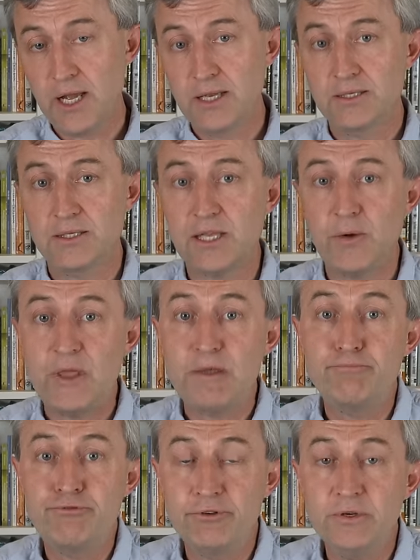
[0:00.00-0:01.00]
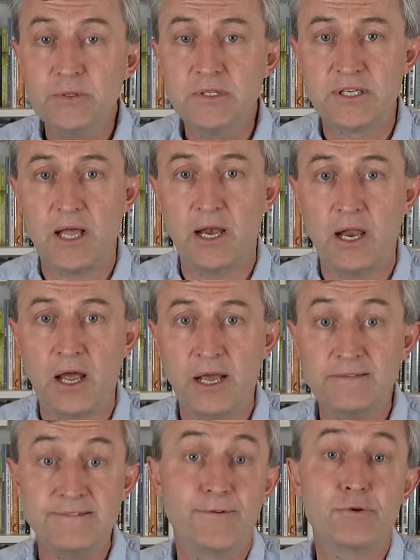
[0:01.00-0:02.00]
so he prunes our
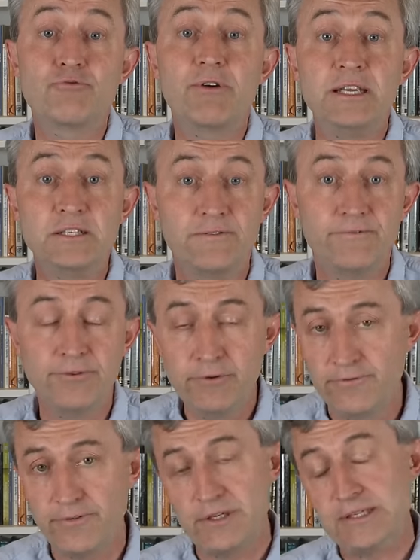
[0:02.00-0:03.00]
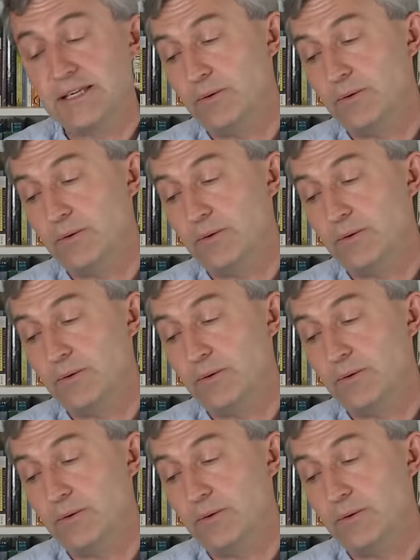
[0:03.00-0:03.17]
lives for greater fruitfulness.